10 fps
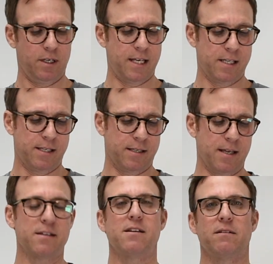in case it's
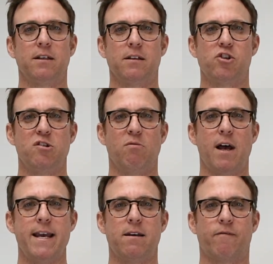not something that you
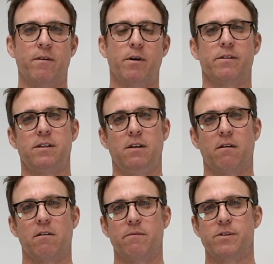like from us,
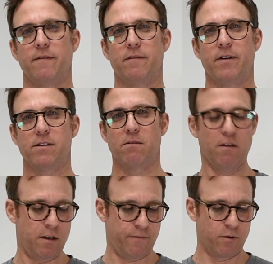either home self-defense or
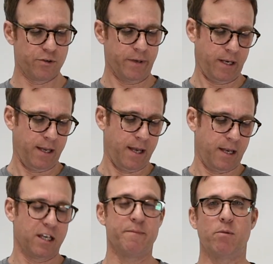law enforcement.
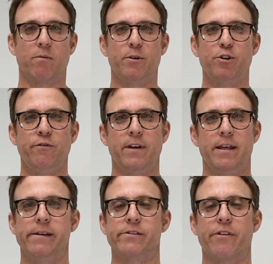It can be removed.
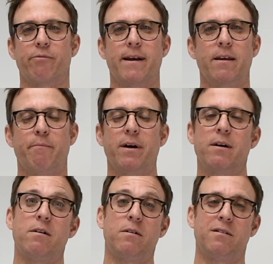It is a threaded
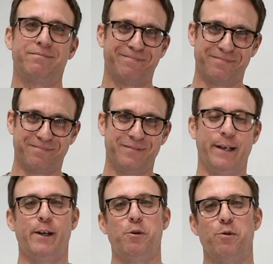barrel,
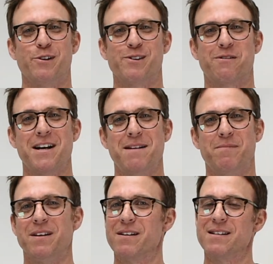which is great
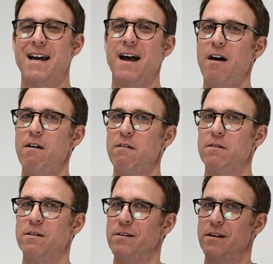because now
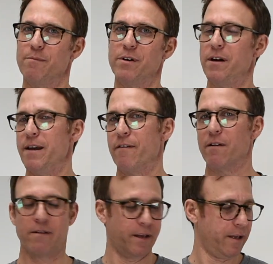you can put either